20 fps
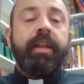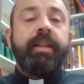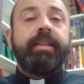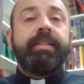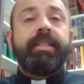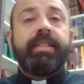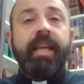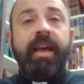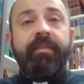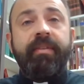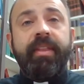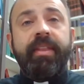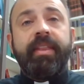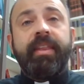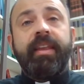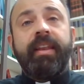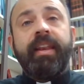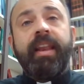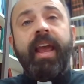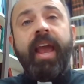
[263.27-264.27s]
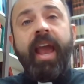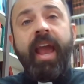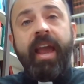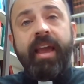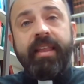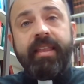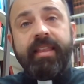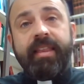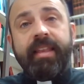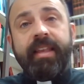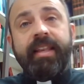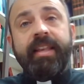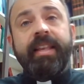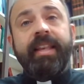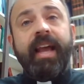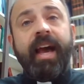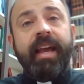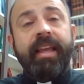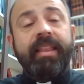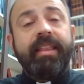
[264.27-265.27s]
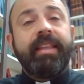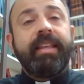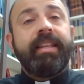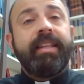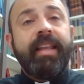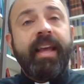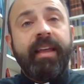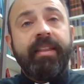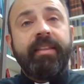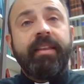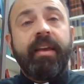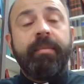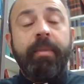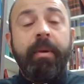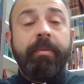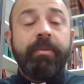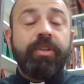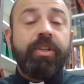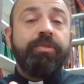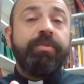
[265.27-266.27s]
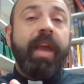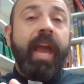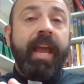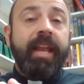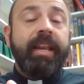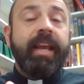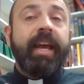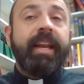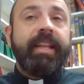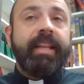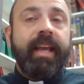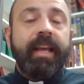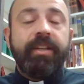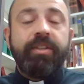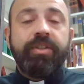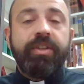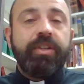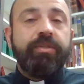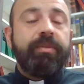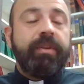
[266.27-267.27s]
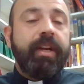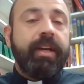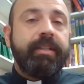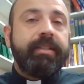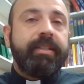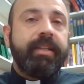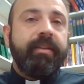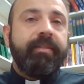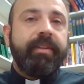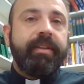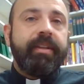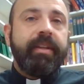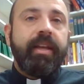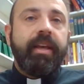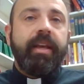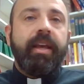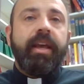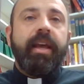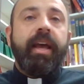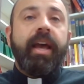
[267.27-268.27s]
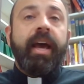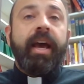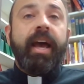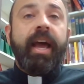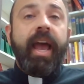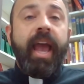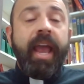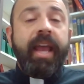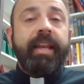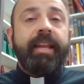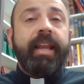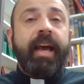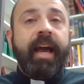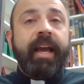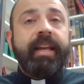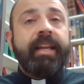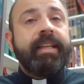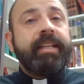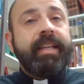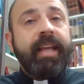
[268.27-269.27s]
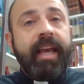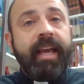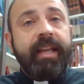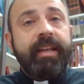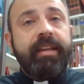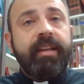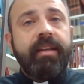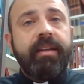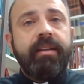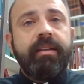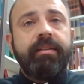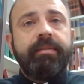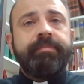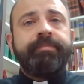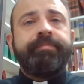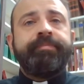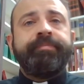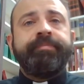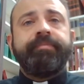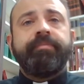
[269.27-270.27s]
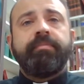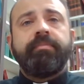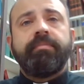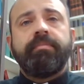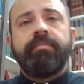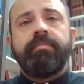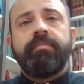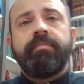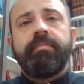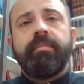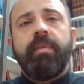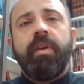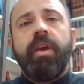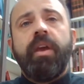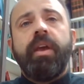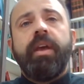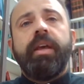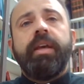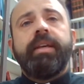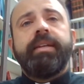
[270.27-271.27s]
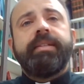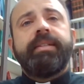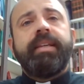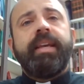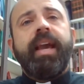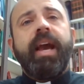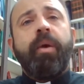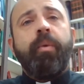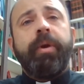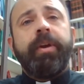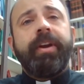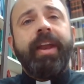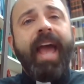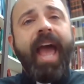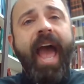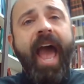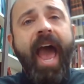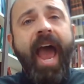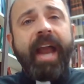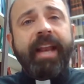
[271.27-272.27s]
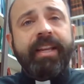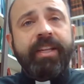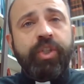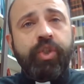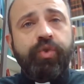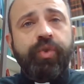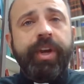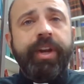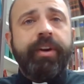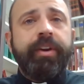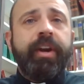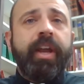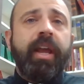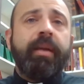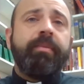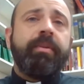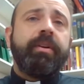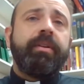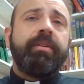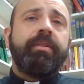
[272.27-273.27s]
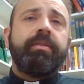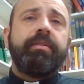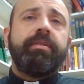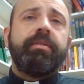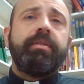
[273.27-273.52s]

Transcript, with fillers: and the seventh and eighth and ninth and tenth commandments. Excuse me, eight, nine, and ten. Excuse me, not seven. Uh, eight, nine, and ten. See how we are to act and treat our neighbor.